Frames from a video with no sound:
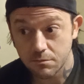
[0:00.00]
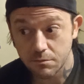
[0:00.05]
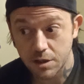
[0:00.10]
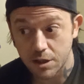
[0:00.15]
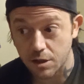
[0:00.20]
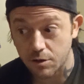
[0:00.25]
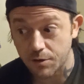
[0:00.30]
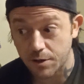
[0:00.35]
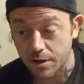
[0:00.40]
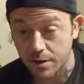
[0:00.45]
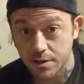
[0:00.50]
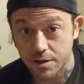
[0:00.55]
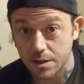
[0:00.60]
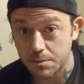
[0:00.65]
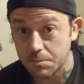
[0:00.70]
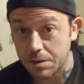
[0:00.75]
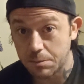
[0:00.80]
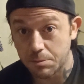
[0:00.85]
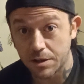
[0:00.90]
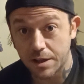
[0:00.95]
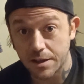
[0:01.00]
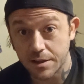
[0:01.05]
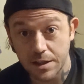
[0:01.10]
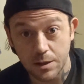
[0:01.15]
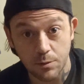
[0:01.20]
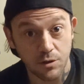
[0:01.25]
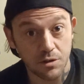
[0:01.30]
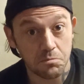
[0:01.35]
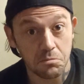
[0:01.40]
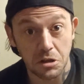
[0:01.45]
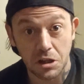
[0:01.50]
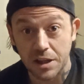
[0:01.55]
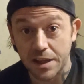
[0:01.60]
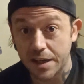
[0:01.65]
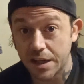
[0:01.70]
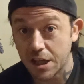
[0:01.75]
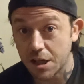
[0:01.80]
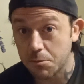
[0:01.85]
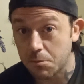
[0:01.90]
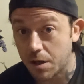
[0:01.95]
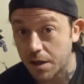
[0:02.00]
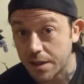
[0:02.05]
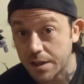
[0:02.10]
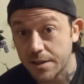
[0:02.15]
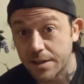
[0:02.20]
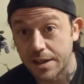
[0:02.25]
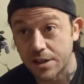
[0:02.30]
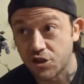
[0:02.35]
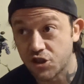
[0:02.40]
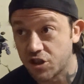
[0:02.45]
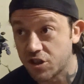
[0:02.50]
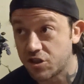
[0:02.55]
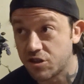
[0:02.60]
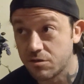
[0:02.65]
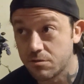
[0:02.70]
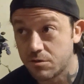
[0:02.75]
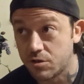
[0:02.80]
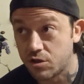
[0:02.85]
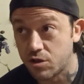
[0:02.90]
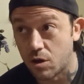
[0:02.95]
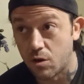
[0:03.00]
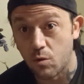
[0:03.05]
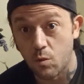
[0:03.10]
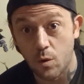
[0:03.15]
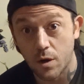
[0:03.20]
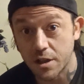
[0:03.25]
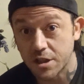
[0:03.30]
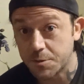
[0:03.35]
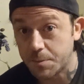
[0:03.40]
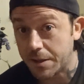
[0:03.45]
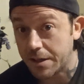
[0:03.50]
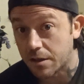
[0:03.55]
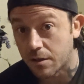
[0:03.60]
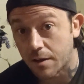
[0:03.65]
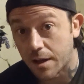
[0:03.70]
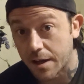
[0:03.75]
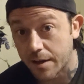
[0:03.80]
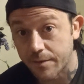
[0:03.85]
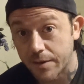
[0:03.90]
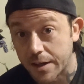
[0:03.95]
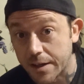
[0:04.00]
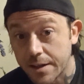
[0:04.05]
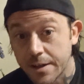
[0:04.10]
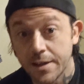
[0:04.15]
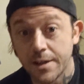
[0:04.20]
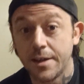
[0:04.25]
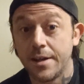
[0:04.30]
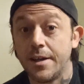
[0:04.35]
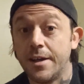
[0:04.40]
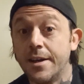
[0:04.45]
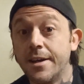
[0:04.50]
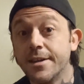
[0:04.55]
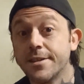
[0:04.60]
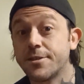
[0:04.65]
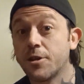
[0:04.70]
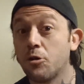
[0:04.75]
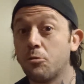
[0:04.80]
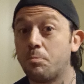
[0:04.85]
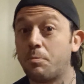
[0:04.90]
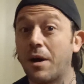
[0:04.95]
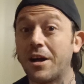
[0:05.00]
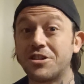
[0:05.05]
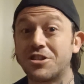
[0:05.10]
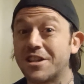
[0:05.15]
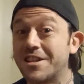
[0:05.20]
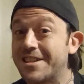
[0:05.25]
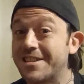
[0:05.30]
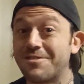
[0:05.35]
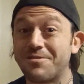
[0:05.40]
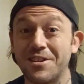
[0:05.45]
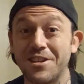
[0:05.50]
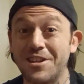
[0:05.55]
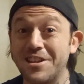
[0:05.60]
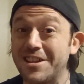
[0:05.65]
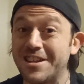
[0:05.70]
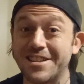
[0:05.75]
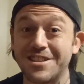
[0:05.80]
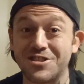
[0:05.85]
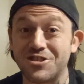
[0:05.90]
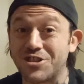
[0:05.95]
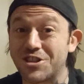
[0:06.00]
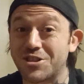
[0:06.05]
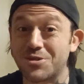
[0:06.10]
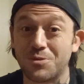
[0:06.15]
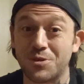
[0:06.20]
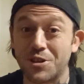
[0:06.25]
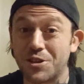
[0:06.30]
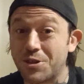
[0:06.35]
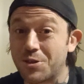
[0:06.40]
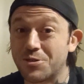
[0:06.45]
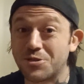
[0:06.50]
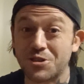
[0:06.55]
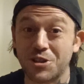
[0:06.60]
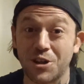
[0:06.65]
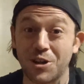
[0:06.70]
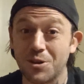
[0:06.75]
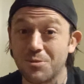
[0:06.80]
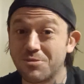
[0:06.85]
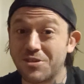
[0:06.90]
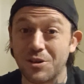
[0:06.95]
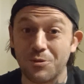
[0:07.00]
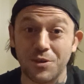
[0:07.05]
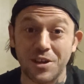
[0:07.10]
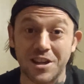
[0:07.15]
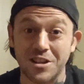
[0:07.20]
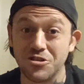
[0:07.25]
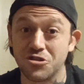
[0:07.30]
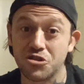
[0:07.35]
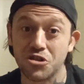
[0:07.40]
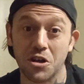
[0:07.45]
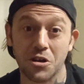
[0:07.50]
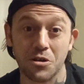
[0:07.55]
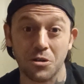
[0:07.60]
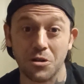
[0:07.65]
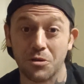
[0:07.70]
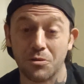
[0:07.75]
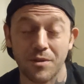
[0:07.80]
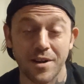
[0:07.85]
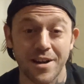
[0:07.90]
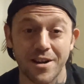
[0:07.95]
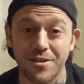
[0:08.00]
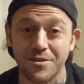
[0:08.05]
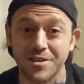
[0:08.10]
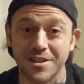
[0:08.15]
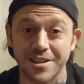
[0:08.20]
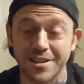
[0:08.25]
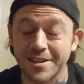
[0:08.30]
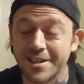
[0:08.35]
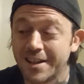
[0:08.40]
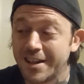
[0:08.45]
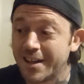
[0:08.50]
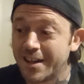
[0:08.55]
There are some people out there with plenty of money that just don't want to spend a lot of it. So budget really is just one of those terms that we can juggle around and